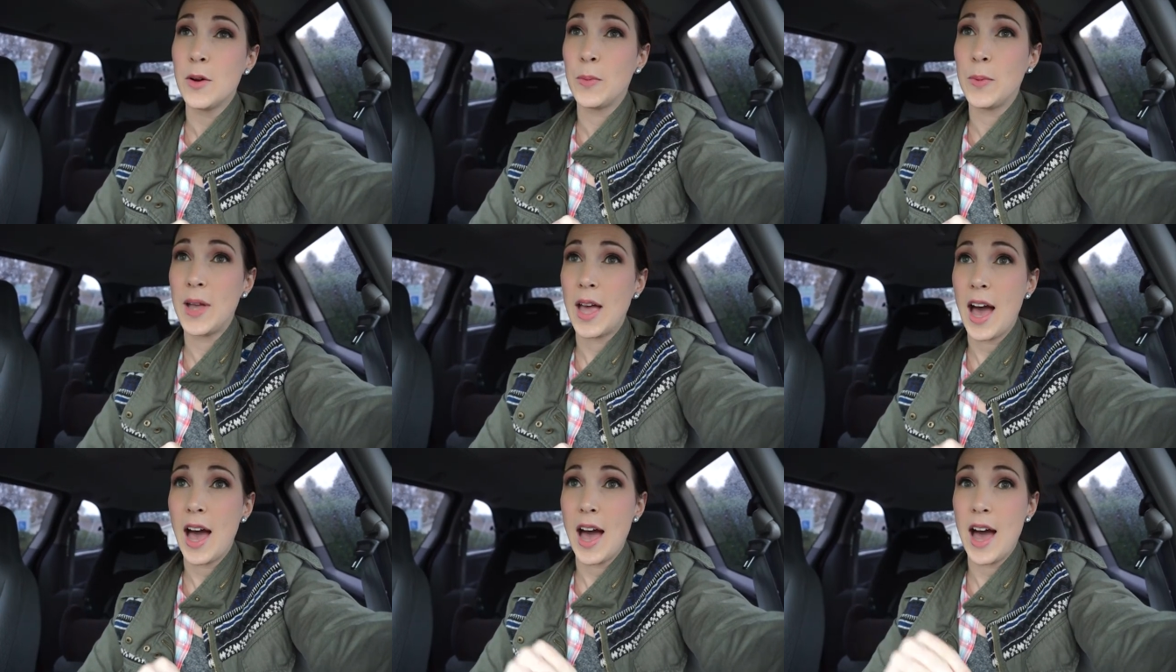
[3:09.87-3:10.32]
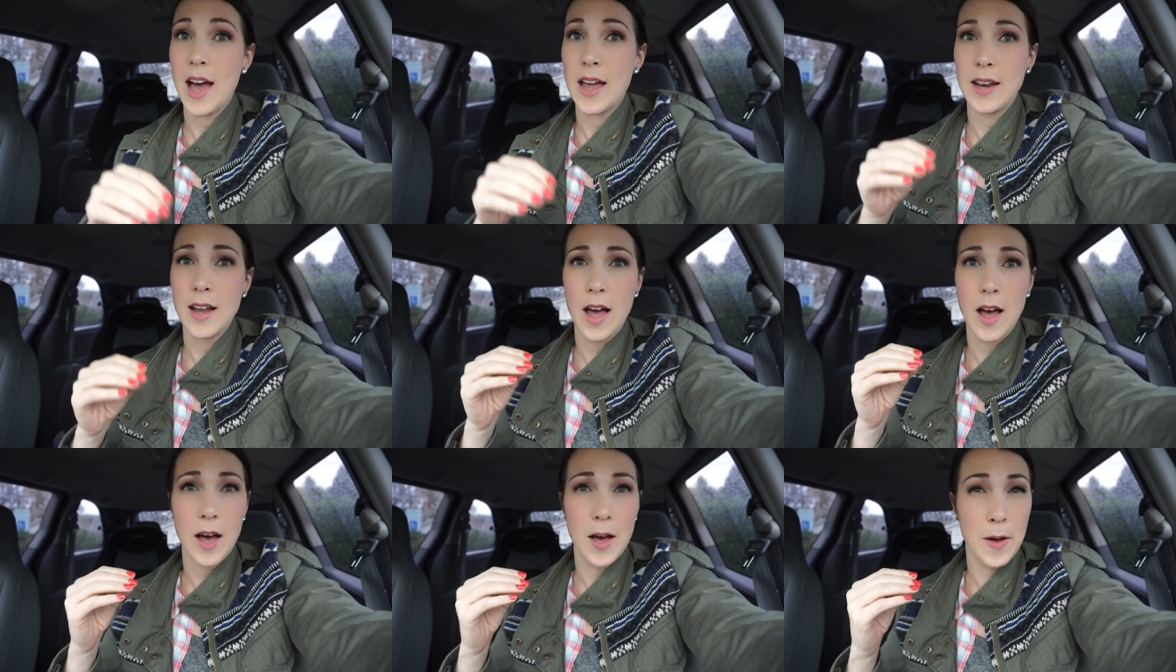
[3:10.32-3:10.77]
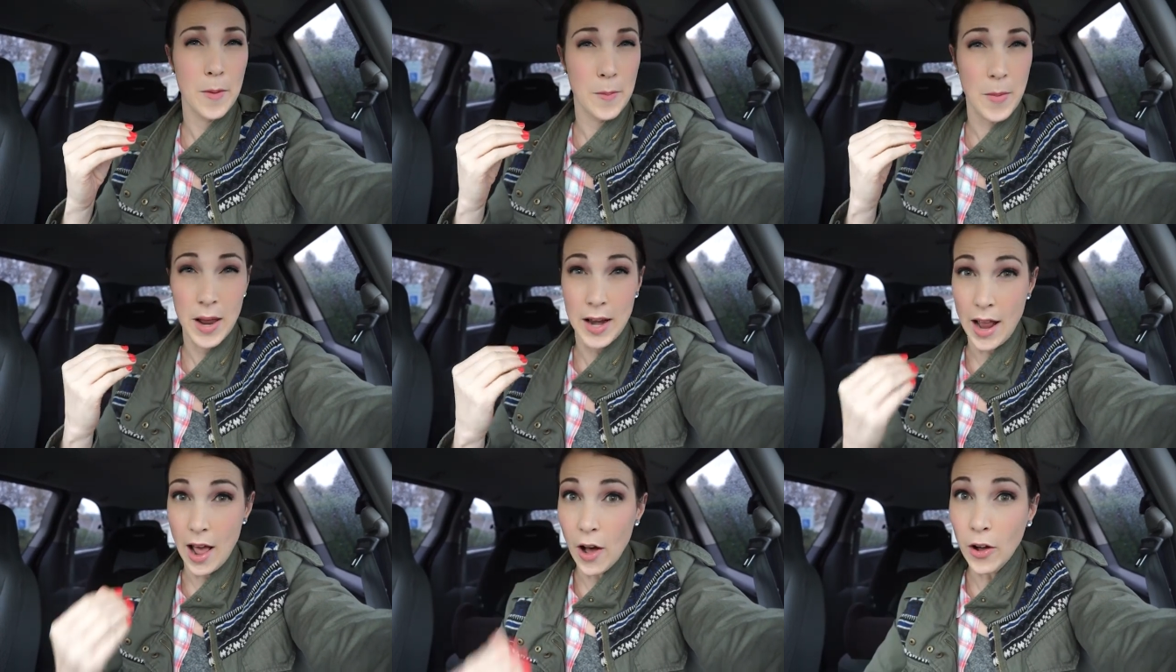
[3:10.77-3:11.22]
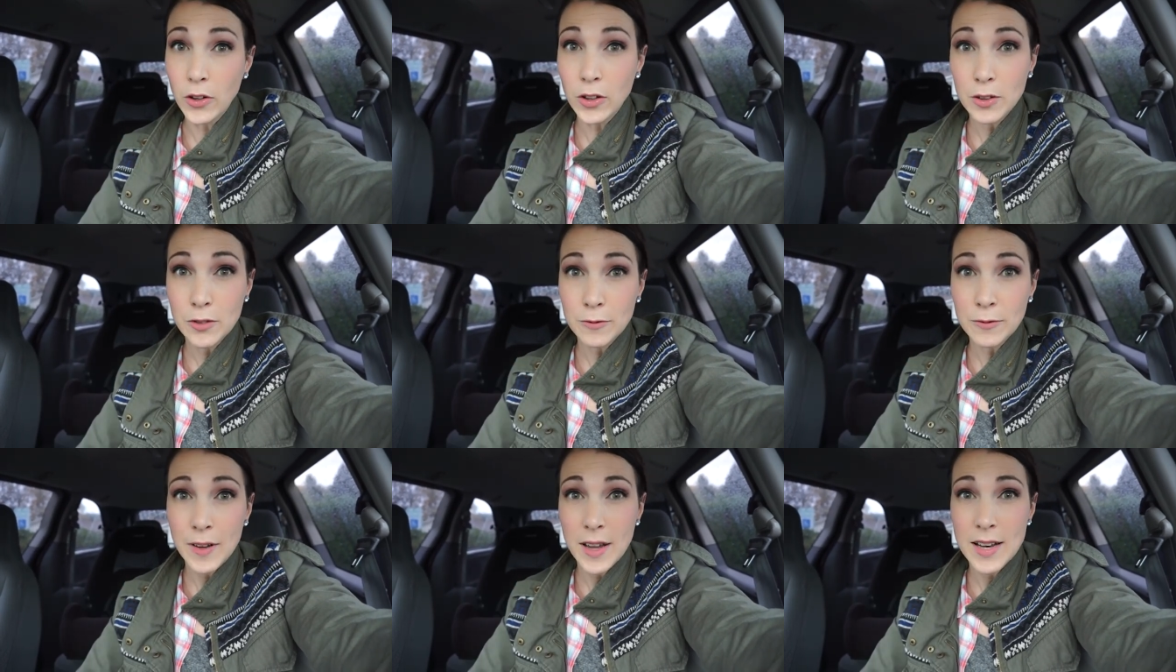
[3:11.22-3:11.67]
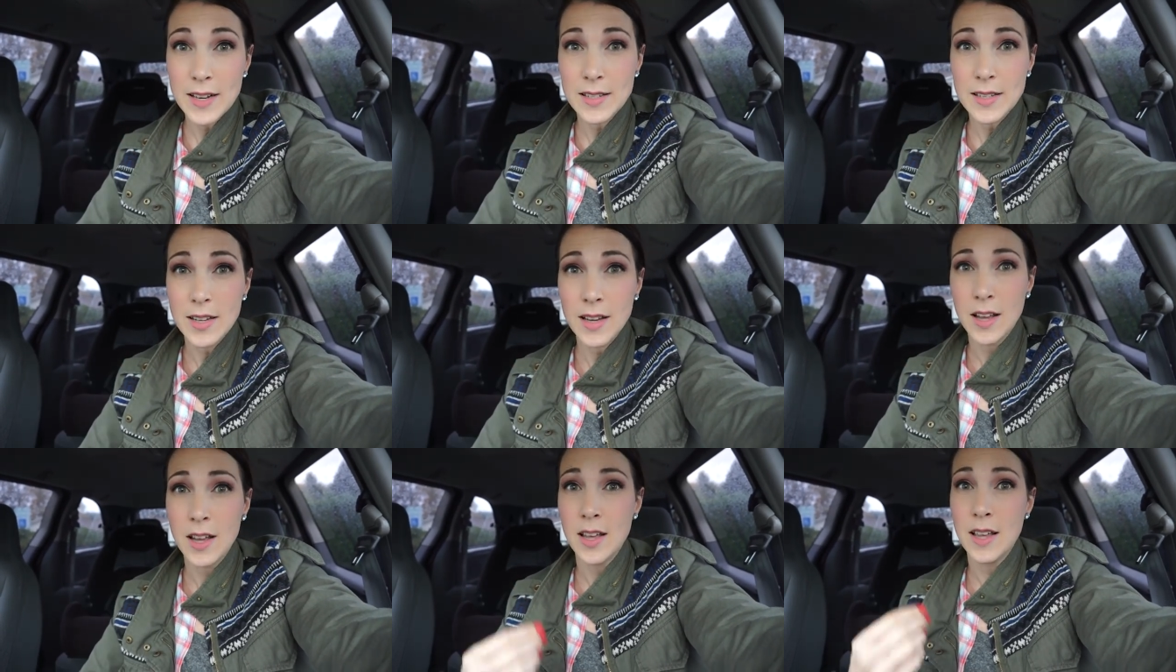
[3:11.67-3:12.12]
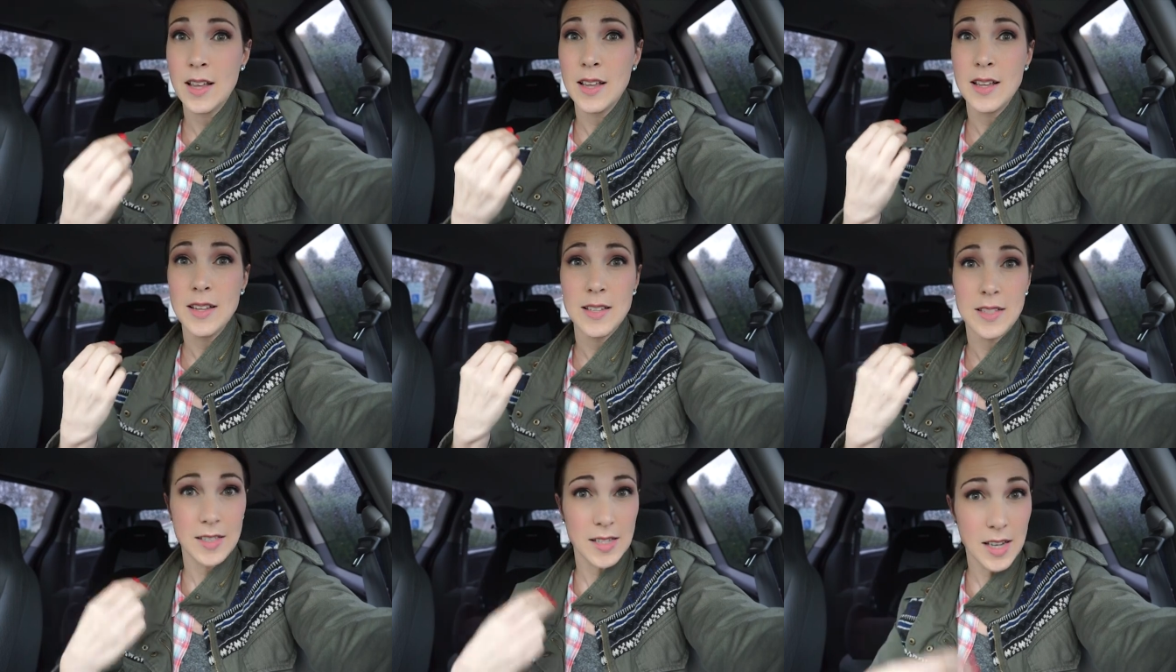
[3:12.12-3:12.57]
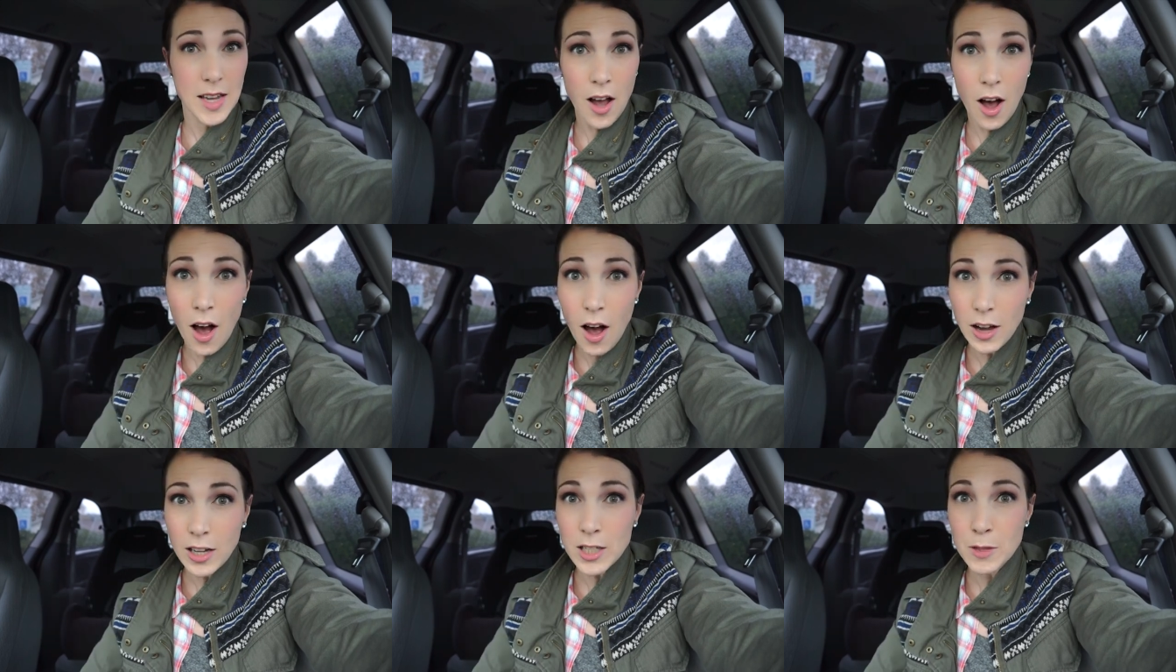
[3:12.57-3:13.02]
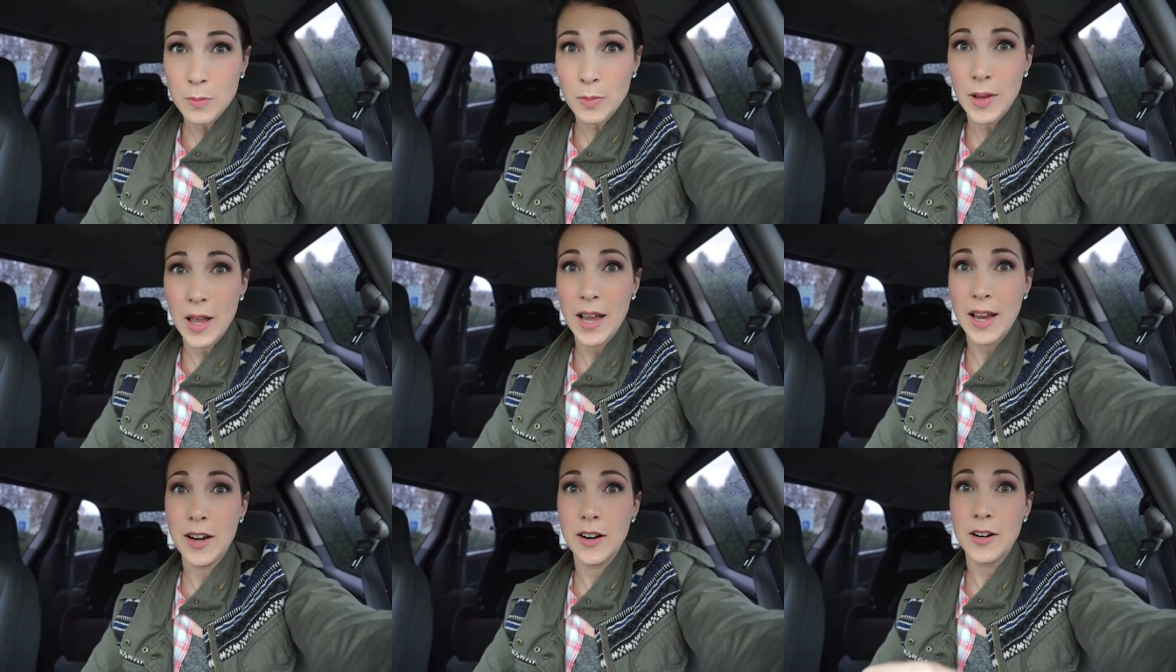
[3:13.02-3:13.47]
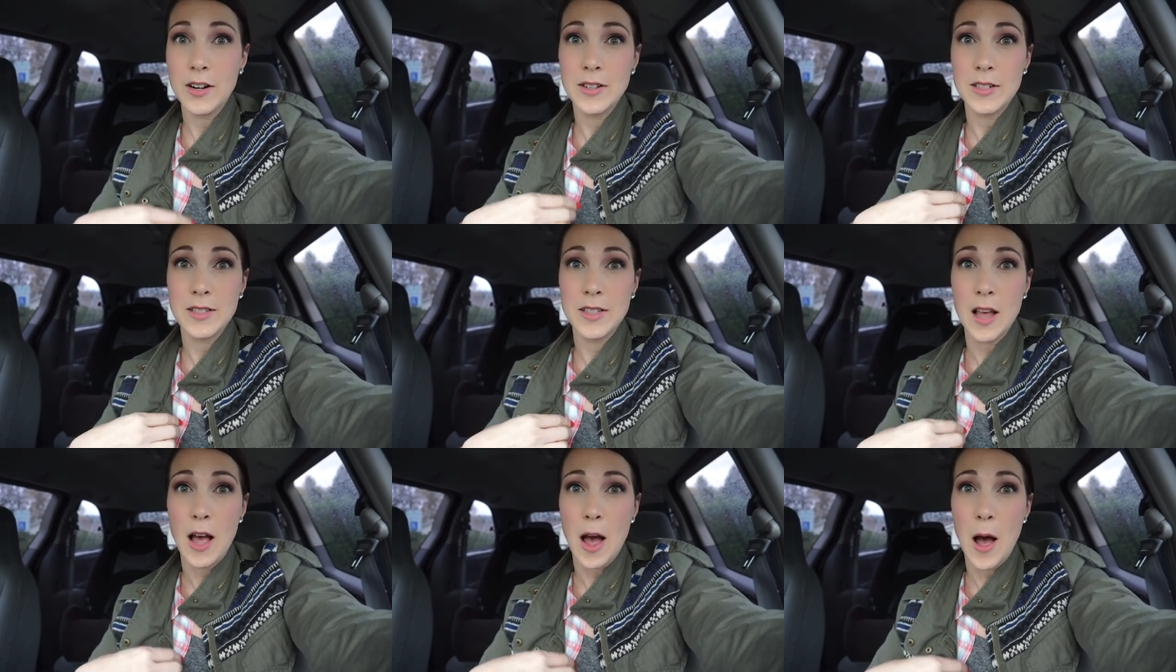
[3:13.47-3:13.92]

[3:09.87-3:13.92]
We had um, an elephant, Seahawks players,